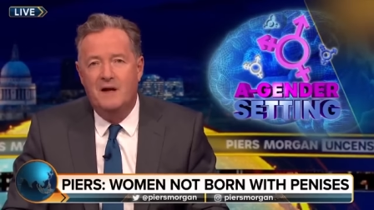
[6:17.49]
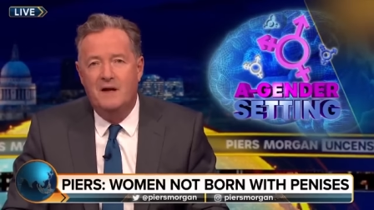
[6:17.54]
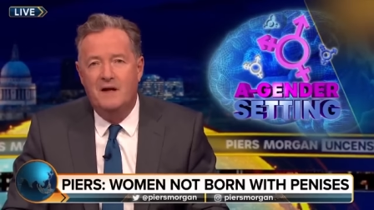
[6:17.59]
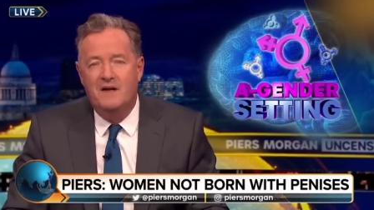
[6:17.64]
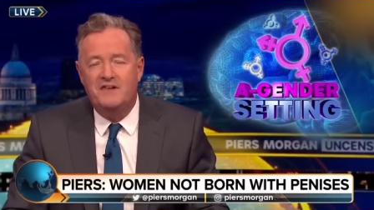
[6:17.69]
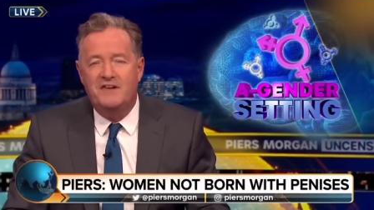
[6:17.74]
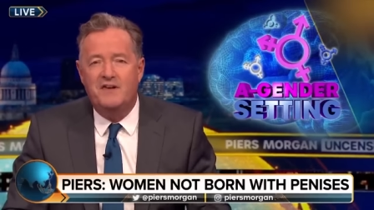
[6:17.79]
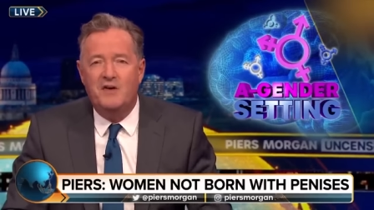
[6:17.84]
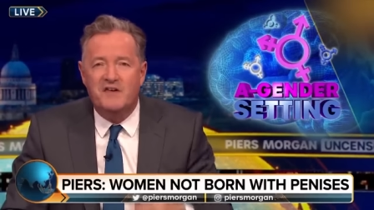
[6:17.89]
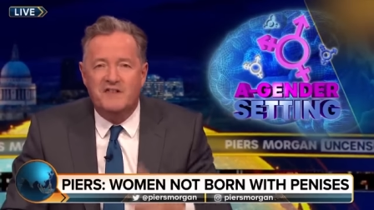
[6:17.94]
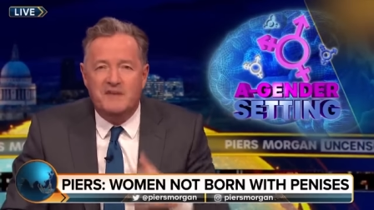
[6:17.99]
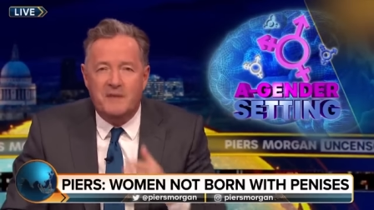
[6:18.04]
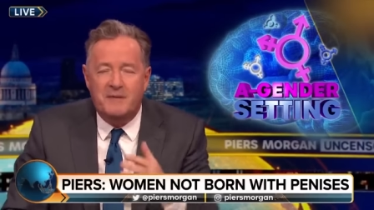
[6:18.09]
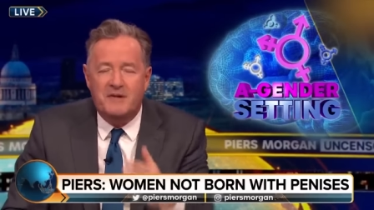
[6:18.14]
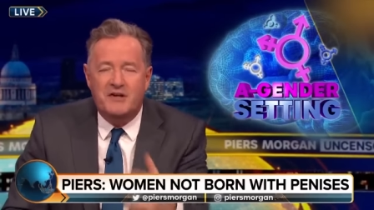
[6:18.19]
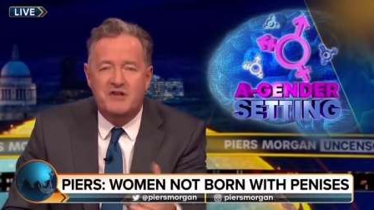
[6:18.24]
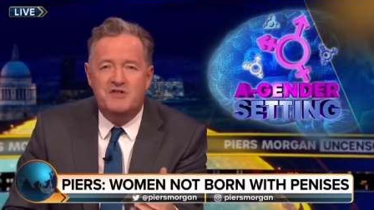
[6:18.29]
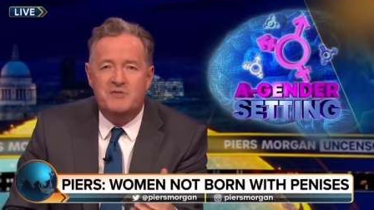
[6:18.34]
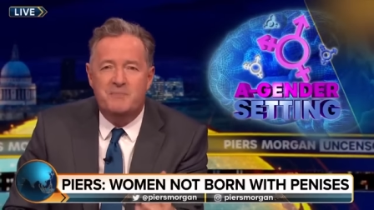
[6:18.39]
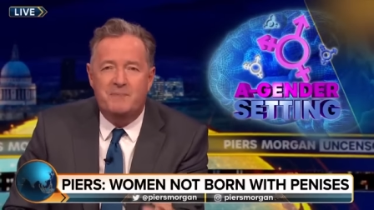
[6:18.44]
This is not something
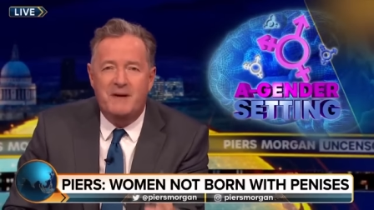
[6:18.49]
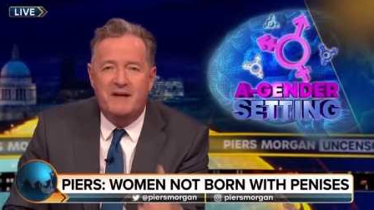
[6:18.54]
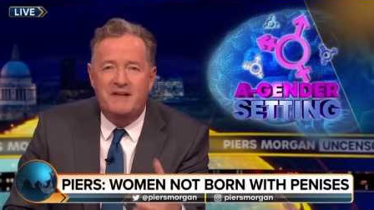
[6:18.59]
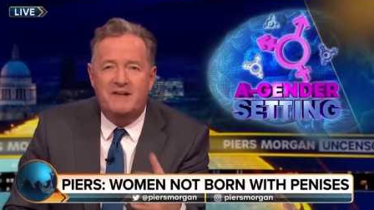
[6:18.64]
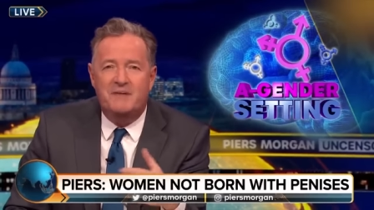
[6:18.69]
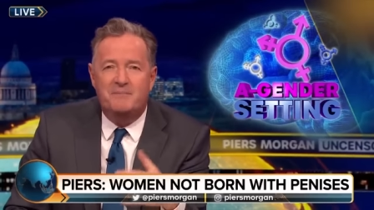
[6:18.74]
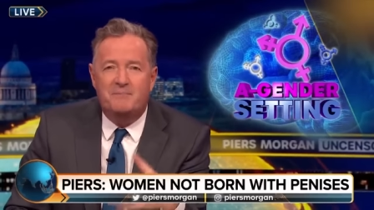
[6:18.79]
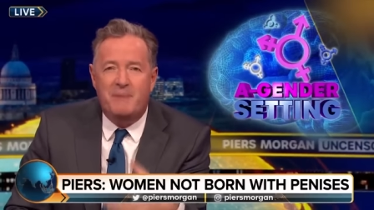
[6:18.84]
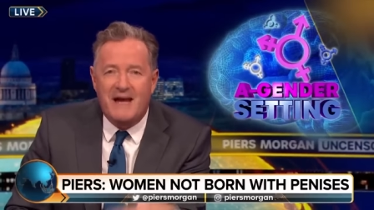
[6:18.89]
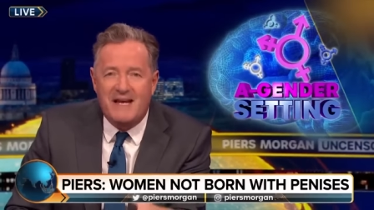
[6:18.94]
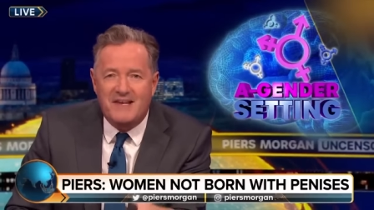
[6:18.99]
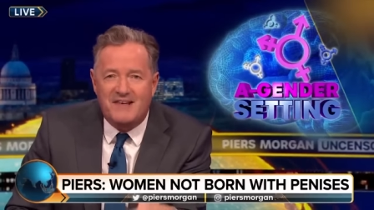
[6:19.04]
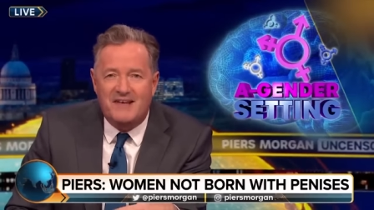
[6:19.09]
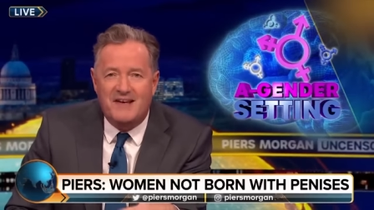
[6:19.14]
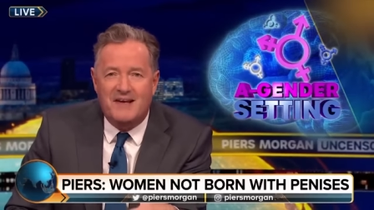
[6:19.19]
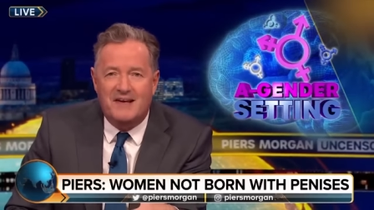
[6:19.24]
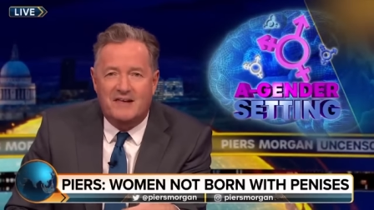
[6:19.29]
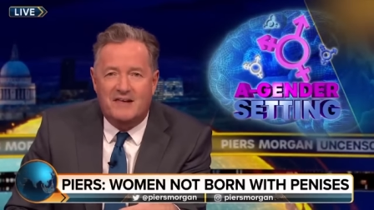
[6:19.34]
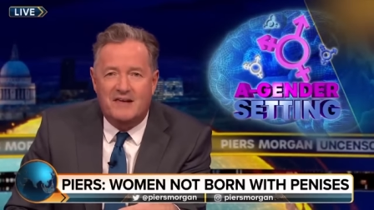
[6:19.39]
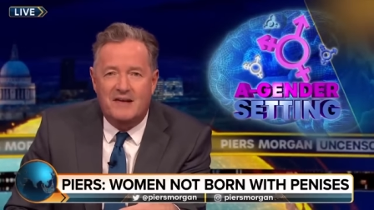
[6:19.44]
that should be
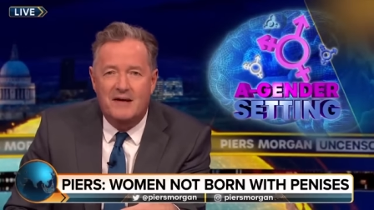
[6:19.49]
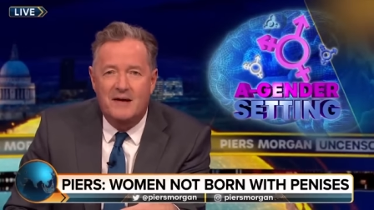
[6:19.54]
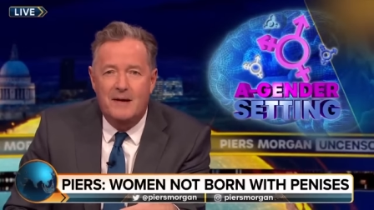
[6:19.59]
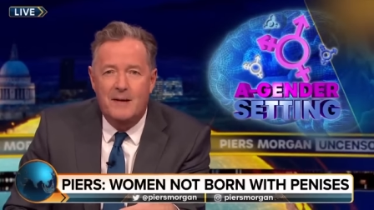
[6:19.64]
debated.